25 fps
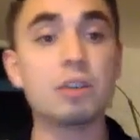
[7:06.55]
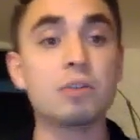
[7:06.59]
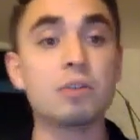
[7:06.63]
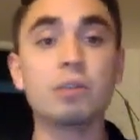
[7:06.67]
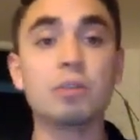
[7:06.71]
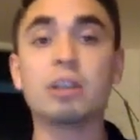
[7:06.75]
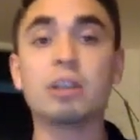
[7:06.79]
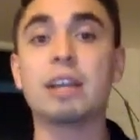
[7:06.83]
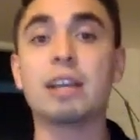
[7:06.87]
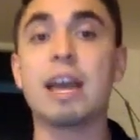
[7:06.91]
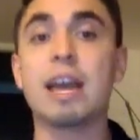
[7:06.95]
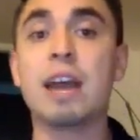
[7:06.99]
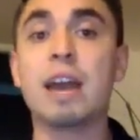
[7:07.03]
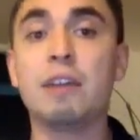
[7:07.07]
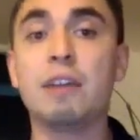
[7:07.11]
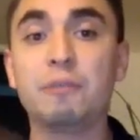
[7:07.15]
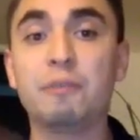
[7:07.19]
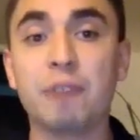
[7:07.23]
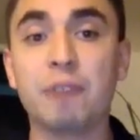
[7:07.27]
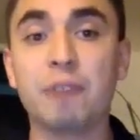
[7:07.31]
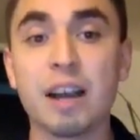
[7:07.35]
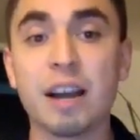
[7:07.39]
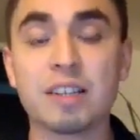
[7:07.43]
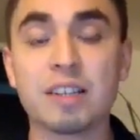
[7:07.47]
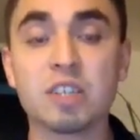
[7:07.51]
You could
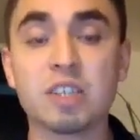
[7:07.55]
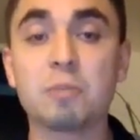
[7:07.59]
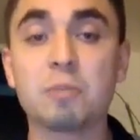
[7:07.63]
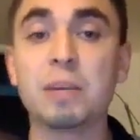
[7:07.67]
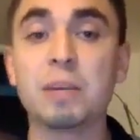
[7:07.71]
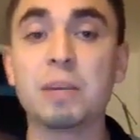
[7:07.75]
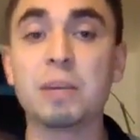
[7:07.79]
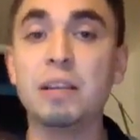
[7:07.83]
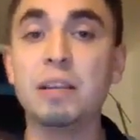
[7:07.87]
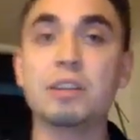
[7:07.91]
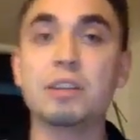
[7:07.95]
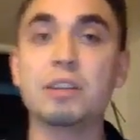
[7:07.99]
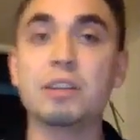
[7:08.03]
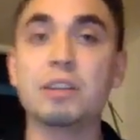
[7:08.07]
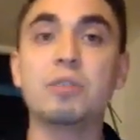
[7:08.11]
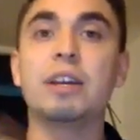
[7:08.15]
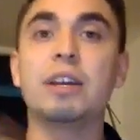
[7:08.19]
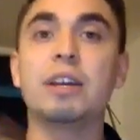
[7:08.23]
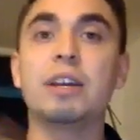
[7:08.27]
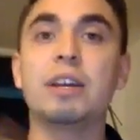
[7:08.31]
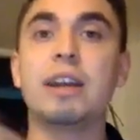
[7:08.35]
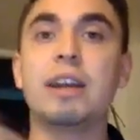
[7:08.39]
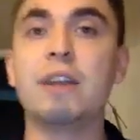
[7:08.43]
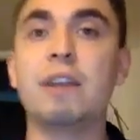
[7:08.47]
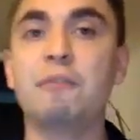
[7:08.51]
edify Spila, you
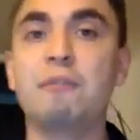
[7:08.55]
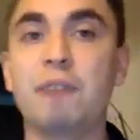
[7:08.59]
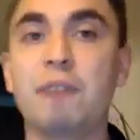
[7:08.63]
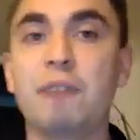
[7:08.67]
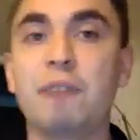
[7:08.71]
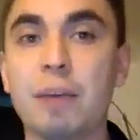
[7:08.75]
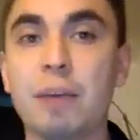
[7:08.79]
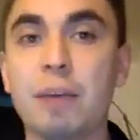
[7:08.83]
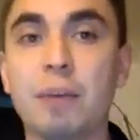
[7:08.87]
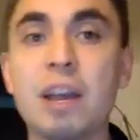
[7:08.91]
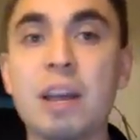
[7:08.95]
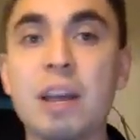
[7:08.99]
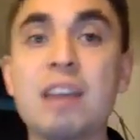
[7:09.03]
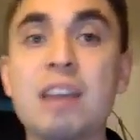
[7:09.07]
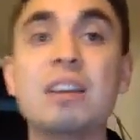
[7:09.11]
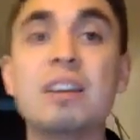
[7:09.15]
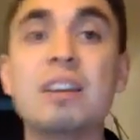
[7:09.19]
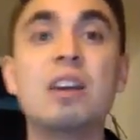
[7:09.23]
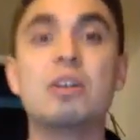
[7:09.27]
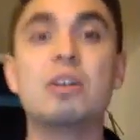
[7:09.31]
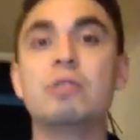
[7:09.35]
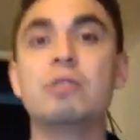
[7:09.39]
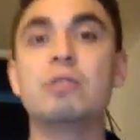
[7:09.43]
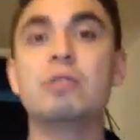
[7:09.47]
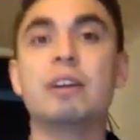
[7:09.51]
could edify Ray,
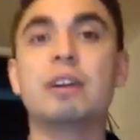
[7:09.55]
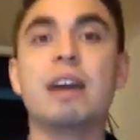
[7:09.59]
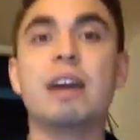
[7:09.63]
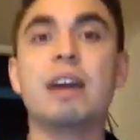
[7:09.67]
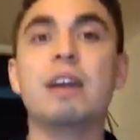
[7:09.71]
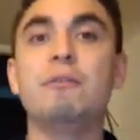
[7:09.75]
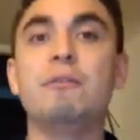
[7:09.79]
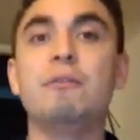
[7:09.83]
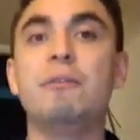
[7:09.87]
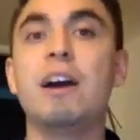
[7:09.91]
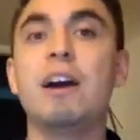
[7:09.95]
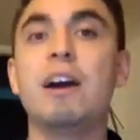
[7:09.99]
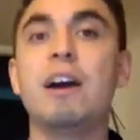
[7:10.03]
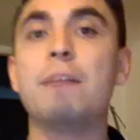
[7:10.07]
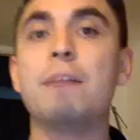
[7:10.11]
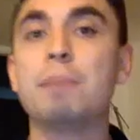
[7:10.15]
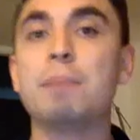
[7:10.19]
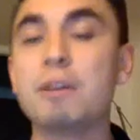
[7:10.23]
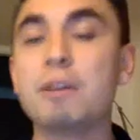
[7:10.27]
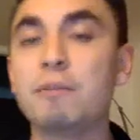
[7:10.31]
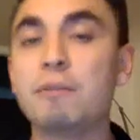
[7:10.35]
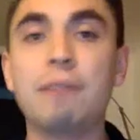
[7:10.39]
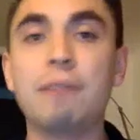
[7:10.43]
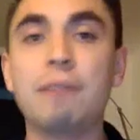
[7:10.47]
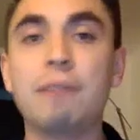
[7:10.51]
you could edify a
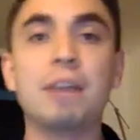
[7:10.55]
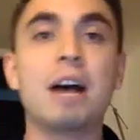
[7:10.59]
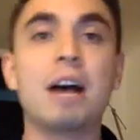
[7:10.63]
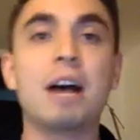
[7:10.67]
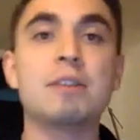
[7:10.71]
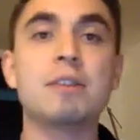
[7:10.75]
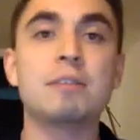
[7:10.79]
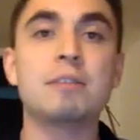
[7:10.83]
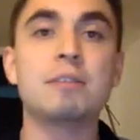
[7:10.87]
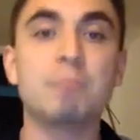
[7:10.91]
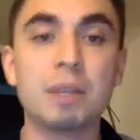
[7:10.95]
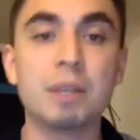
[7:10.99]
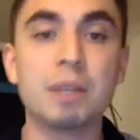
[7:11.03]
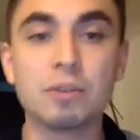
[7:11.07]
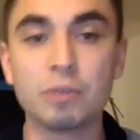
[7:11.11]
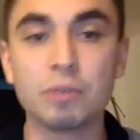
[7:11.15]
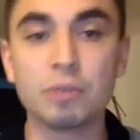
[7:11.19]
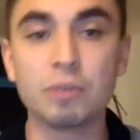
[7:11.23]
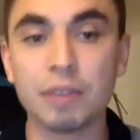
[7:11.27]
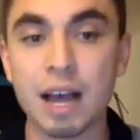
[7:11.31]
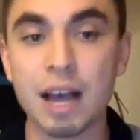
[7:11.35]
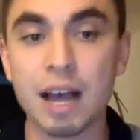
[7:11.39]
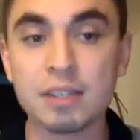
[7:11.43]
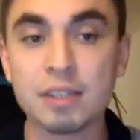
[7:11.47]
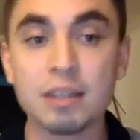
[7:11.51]
P5000,
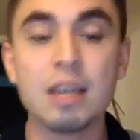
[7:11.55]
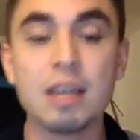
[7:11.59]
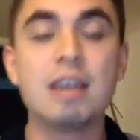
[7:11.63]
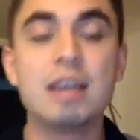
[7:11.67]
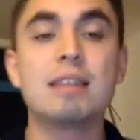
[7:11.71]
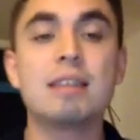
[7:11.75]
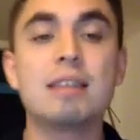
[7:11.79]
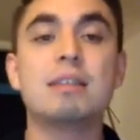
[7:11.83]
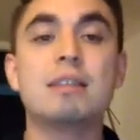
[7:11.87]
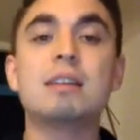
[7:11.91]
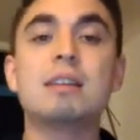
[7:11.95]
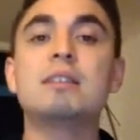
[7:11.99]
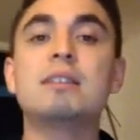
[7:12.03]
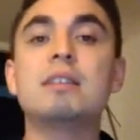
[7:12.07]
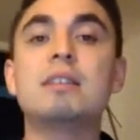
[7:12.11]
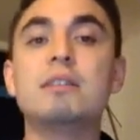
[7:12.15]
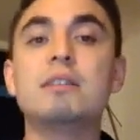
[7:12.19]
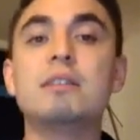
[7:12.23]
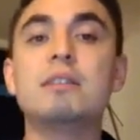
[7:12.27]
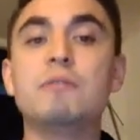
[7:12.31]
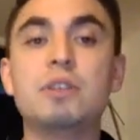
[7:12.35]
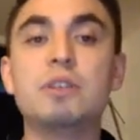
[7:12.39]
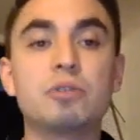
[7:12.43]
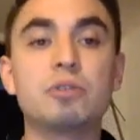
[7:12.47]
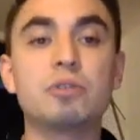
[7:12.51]
P2000. These
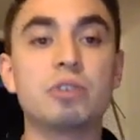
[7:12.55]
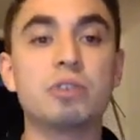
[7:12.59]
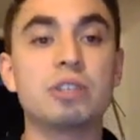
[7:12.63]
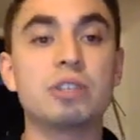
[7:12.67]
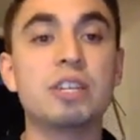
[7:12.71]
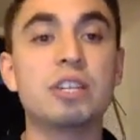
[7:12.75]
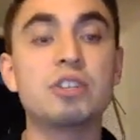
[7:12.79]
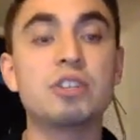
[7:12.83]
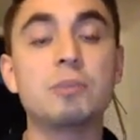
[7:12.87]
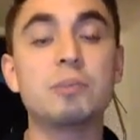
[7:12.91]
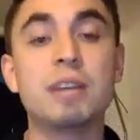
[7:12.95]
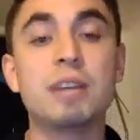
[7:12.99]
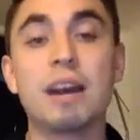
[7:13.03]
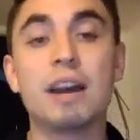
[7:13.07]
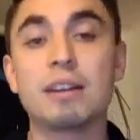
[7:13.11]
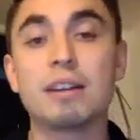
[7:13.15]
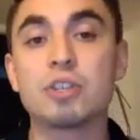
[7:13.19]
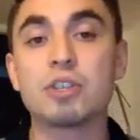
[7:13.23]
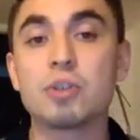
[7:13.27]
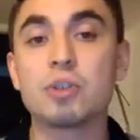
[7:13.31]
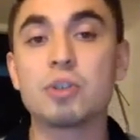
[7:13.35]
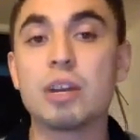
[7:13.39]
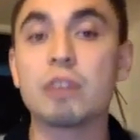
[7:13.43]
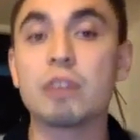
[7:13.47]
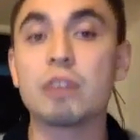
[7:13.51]
individuals are teaching me how
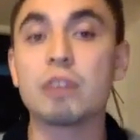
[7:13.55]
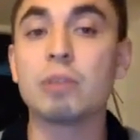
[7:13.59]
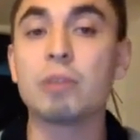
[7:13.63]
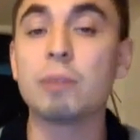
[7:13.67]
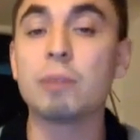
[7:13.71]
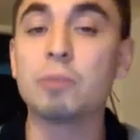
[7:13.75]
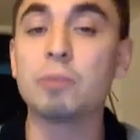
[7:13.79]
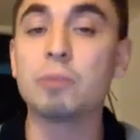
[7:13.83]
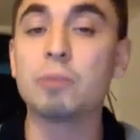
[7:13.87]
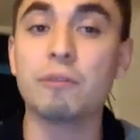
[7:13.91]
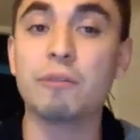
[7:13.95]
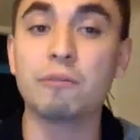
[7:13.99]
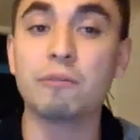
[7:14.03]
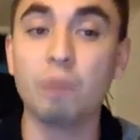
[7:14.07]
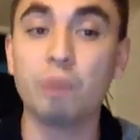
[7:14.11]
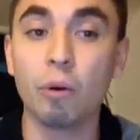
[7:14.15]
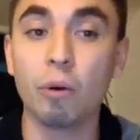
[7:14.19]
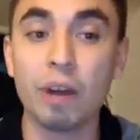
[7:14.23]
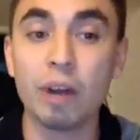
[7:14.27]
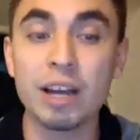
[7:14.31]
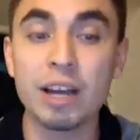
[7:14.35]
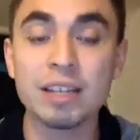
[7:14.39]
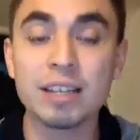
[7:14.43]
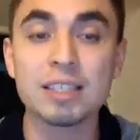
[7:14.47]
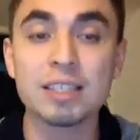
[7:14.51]
to trade crypto and
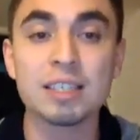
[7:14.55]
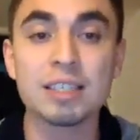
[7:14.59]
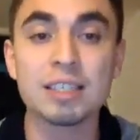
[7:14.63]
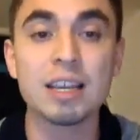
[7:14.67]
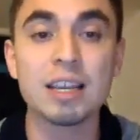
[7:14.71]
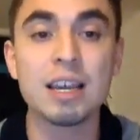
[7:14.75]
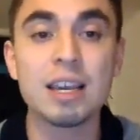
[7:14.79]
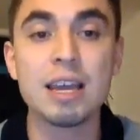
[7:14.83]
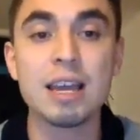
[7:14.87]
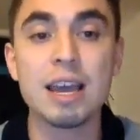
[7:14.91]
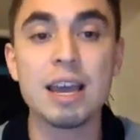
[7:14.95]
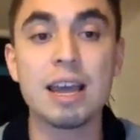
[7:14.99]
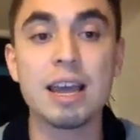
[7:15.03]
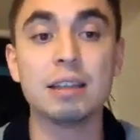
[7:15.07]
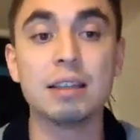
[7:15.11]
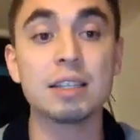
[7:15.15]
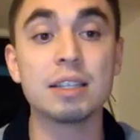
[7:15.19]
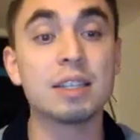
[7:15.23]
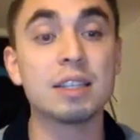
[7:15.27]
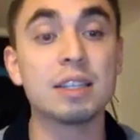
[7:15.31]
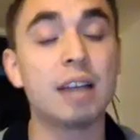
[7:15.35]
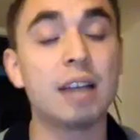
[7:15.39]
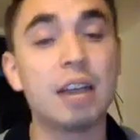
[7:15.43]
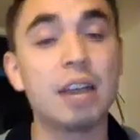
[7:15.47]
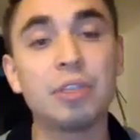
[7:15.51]
Forex. And
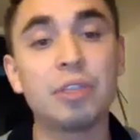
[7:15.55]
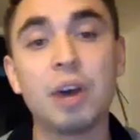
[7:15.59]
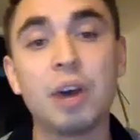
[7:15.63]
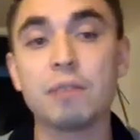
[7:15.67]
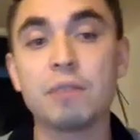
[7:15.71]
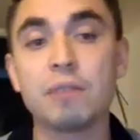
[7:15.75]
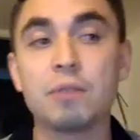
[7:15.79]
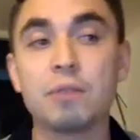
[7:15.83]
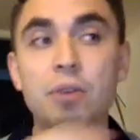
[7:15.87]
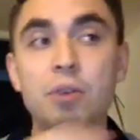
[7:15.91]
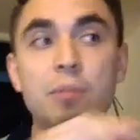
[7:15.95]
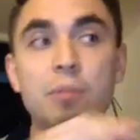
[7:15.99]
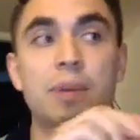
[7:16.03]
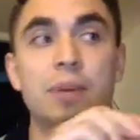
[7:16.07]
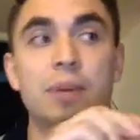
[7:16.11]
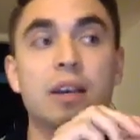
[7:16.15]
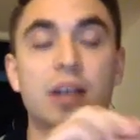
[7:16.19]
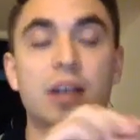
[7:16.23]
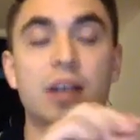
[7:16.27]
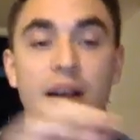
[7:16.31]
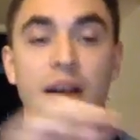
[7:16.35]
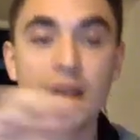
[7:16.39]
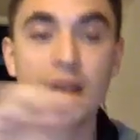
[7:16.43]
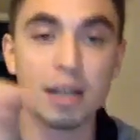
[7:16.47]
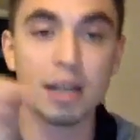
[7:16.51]
listen, I thought of you
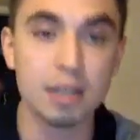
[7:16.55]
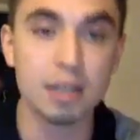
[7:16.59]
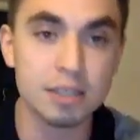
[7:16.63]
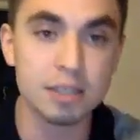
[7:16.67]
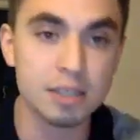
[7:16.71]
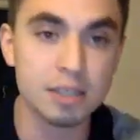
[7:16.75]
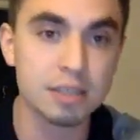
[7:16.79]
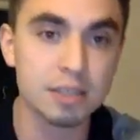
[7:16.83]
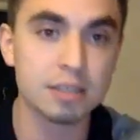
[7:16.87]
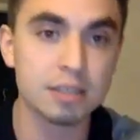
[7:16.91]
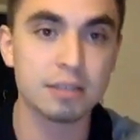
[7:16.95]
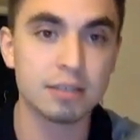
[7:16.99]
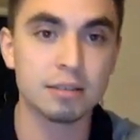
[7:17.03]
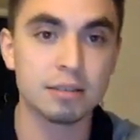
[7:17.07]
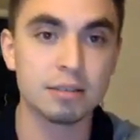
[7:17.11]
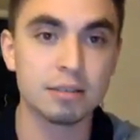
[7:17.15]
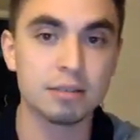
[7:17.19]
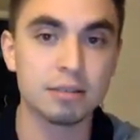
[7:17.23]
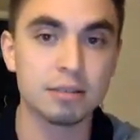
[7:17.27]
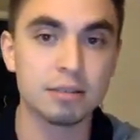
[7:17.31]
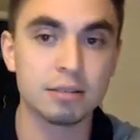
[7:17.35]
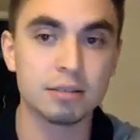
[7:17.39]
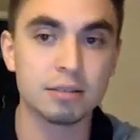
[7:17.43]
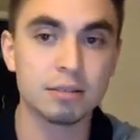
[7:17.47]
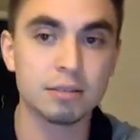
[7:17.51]
because
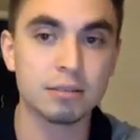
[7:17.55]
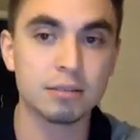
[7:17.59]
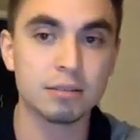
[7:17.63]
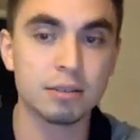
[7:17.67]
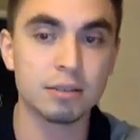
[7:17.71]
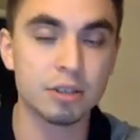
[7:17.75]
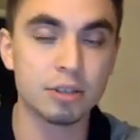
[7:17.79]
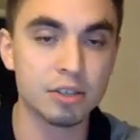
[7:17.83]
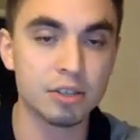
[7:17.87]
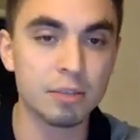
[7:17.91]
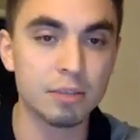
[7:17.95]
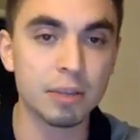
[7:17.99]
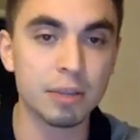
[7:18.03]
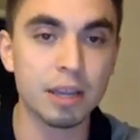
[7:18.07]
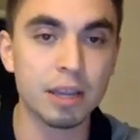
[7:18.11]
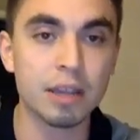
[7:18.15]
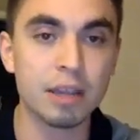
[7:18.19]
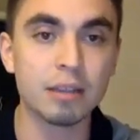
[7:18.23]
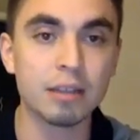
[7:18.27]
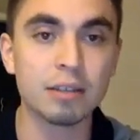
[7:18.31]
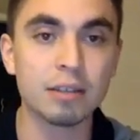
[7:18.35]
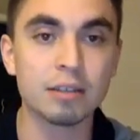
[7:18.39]
there's a blank.